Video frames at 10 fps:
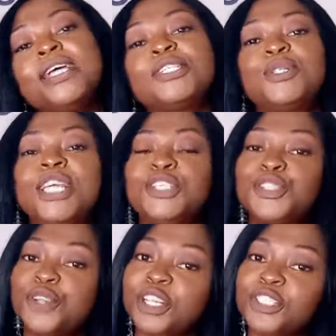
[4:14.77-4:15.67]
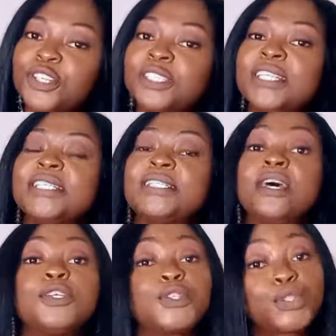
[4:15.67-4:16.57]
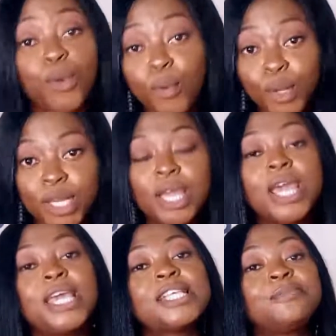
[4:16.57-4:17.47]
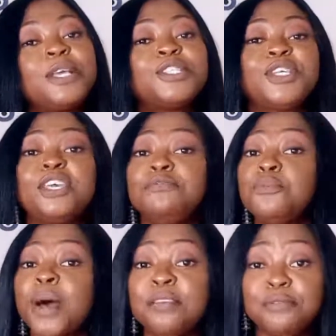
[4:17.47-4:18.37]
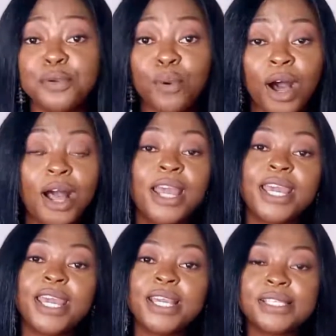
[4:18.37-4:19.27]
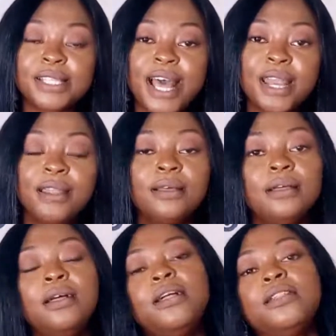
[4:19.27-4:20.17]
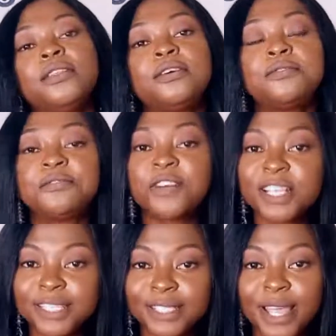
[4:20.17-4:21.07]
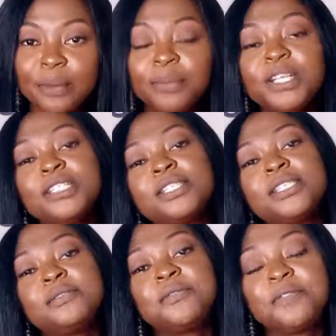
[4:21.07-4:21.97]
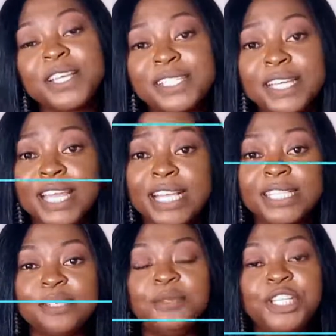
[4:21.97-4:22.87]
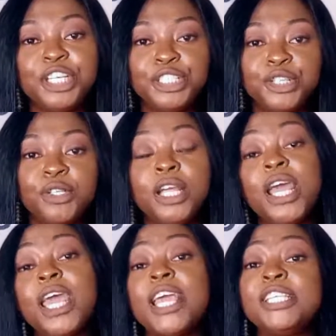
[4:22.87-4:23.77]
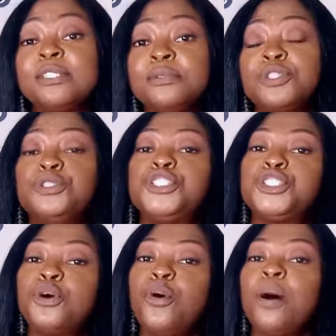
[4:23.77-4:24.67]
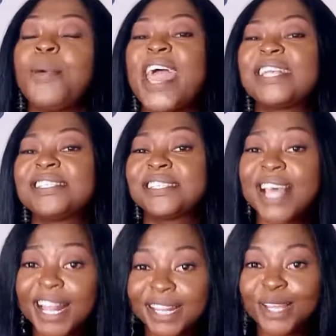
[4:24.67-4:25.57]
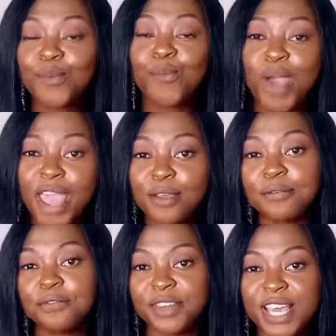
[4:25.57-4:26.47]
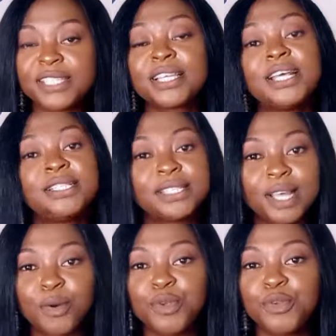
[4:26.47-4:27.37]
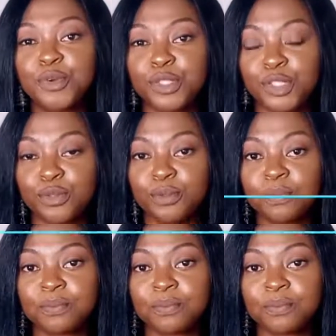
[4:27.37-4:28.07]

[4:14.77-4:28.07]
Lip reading: So the instruction this story is meant to give you, my viewer, is that the first step to defeating intimidation is to show up exactly where your fears tell you not to.